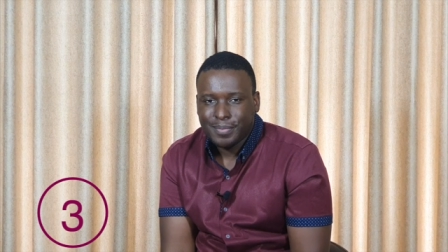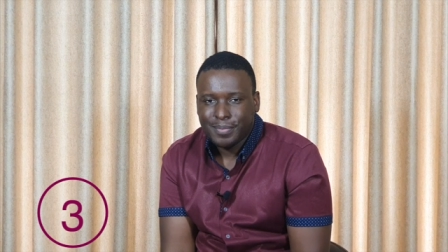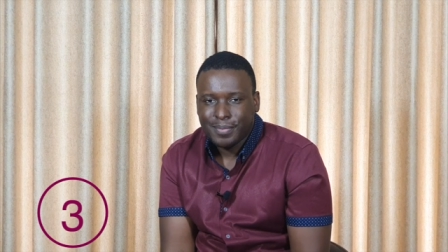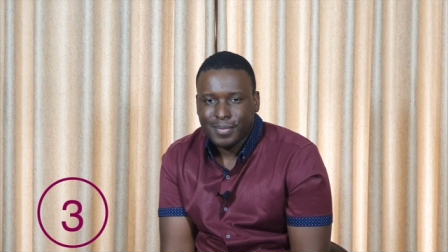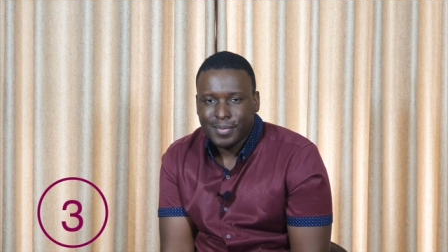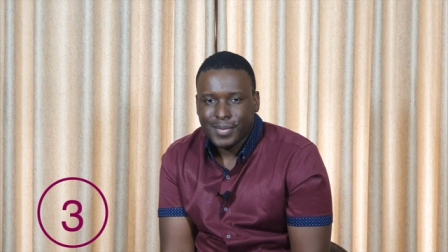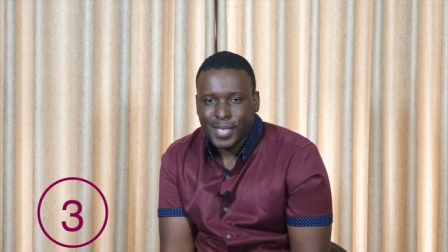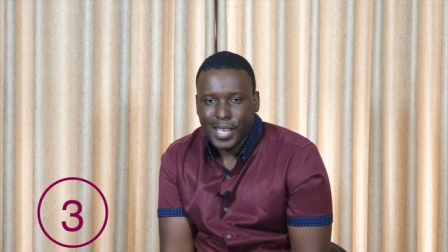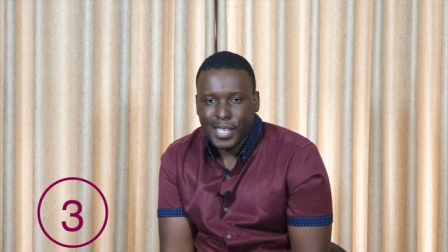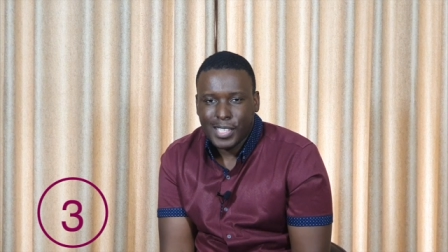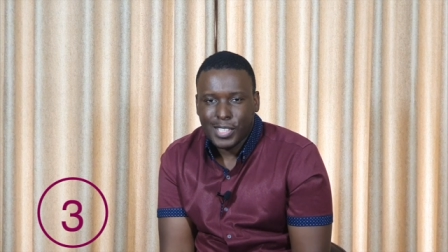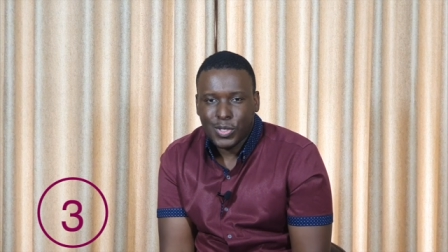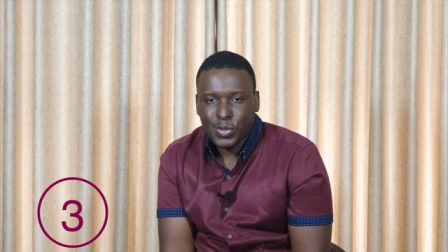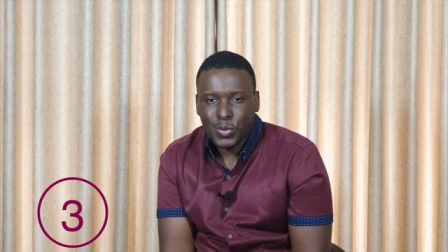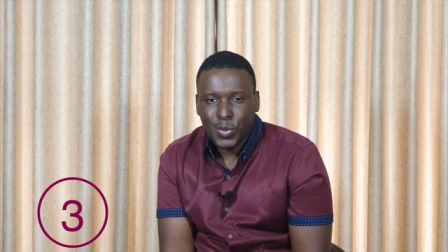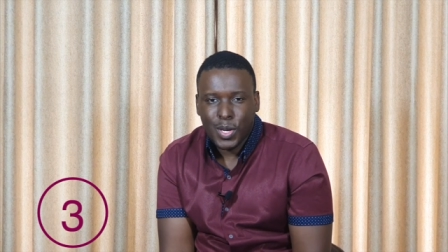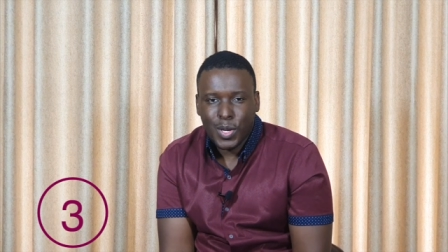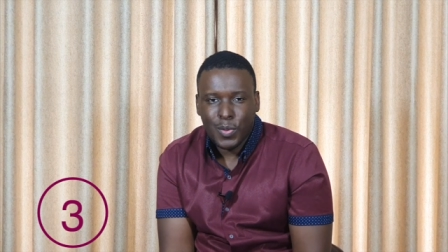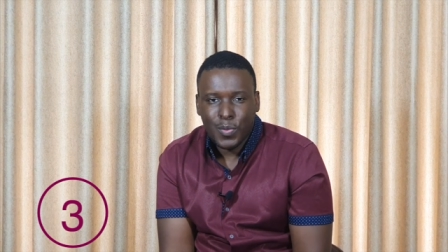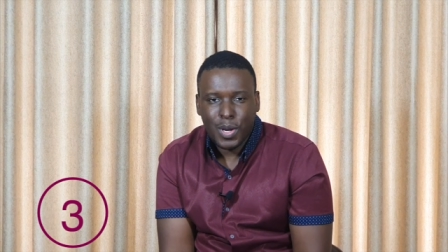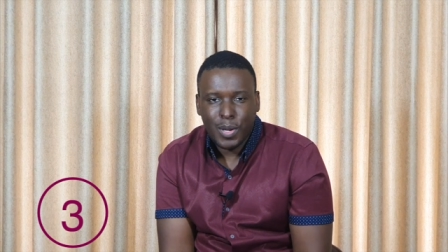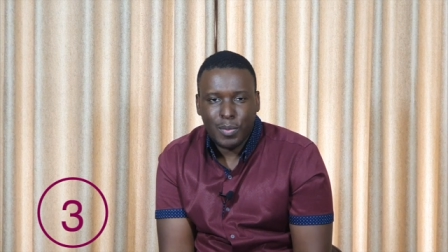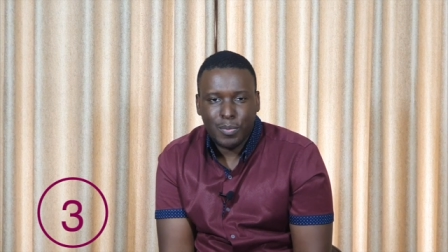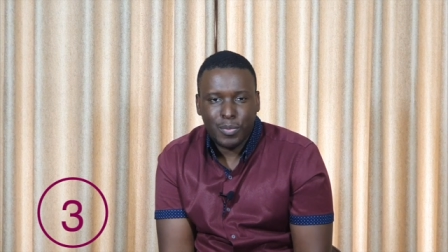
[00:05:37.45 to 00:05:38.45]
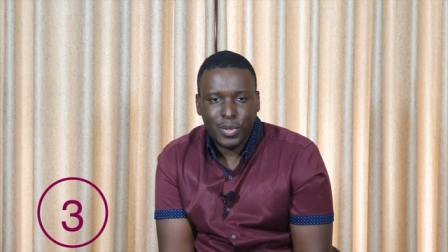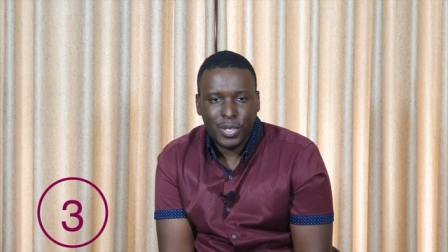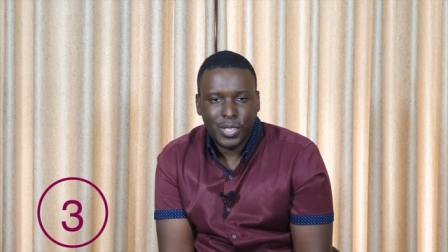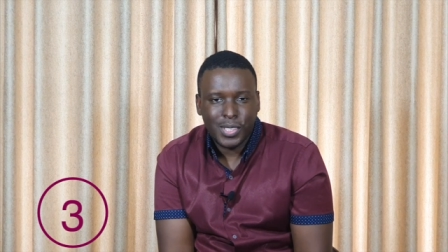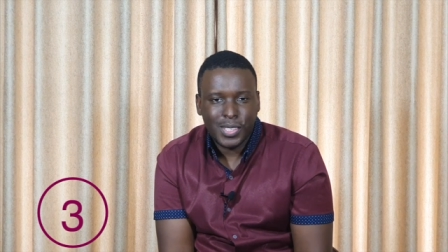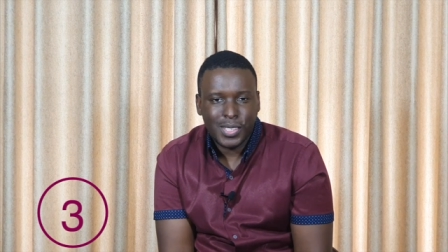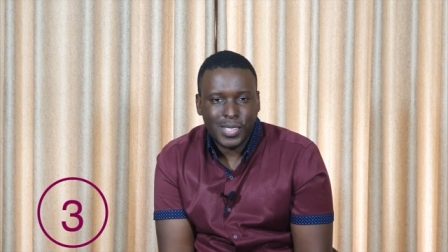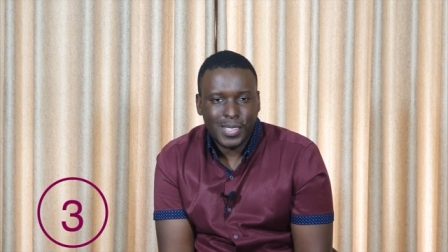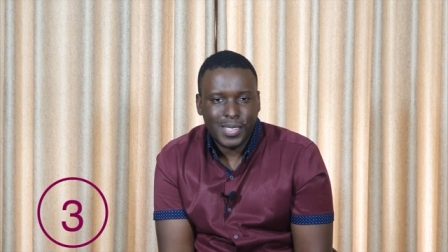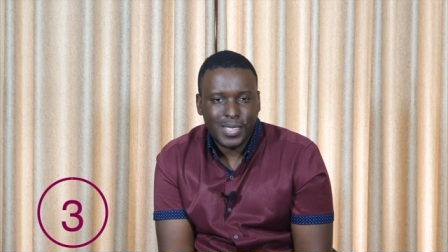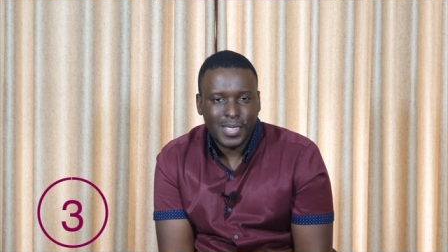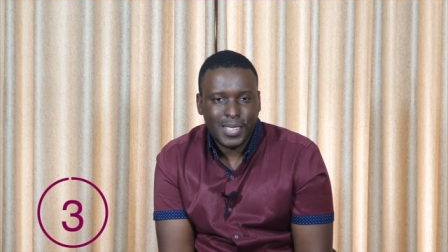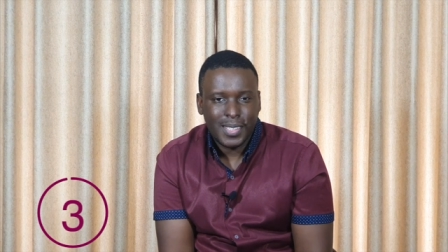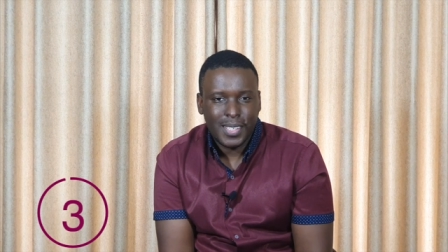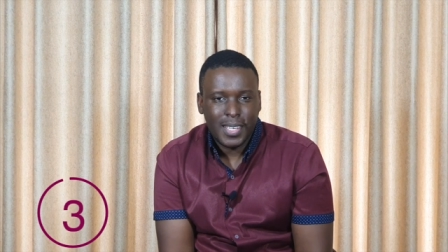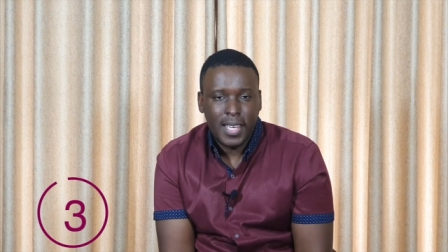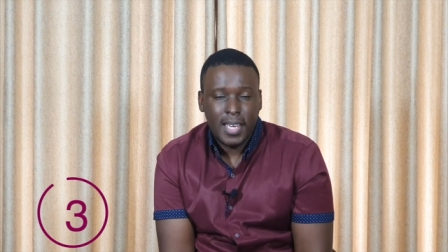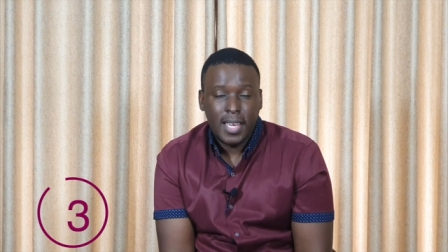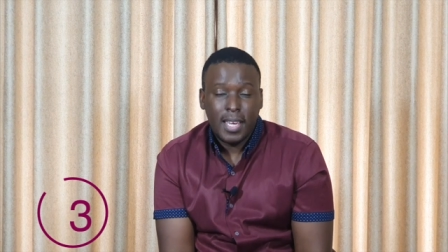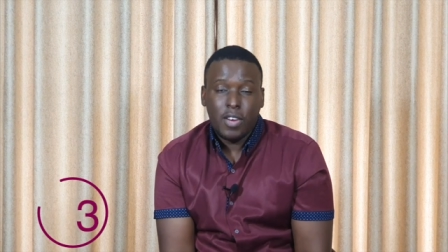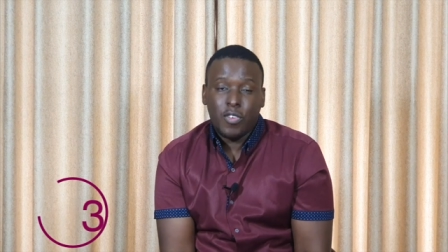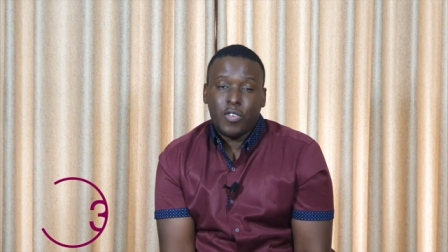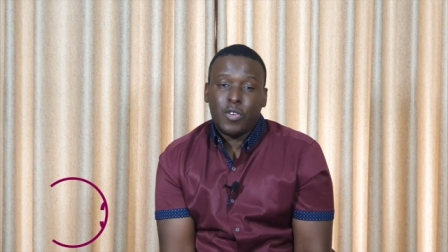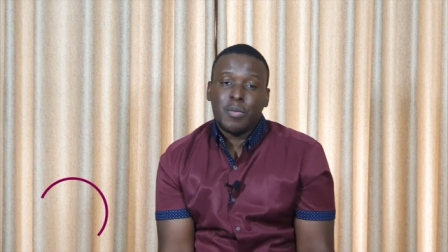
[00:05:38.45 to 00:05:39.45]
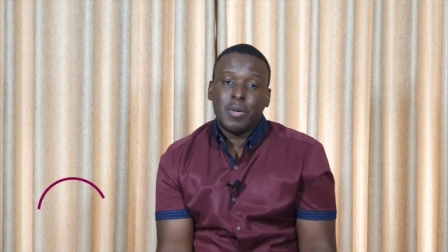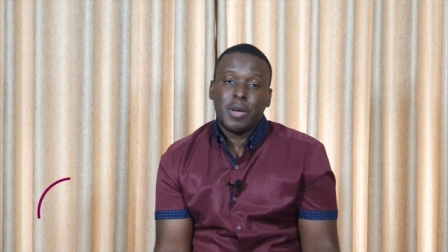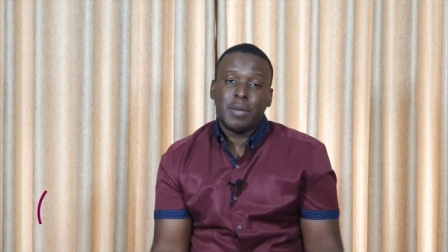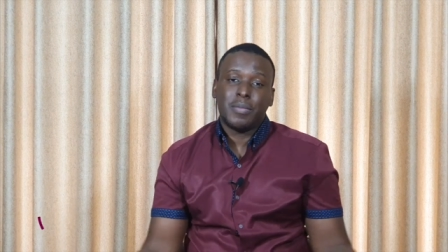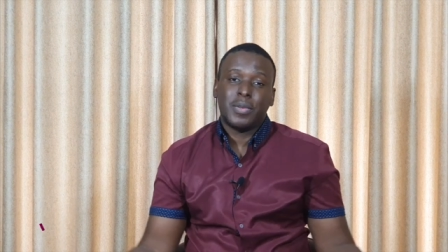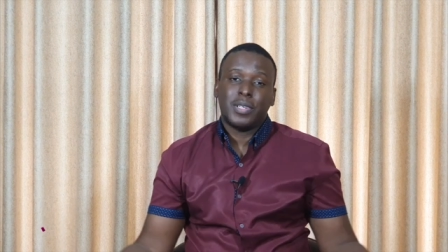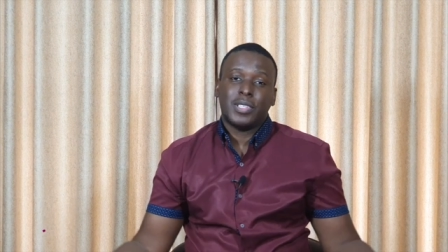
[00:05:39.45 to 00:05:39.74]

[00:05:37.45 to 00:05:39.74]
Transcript: That's 21 Bridges. Remember,